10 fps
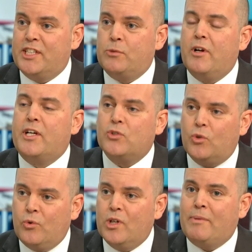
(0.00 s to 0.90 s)
This work is
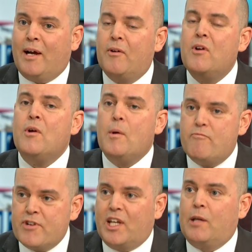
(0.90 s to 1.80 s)
all about
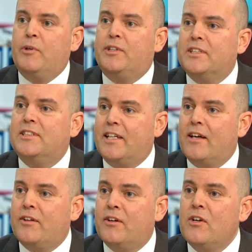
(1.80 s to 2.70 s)
bringing communities
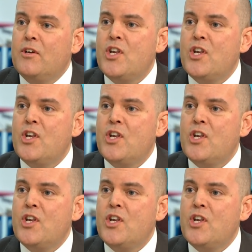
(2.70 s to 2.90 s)
together.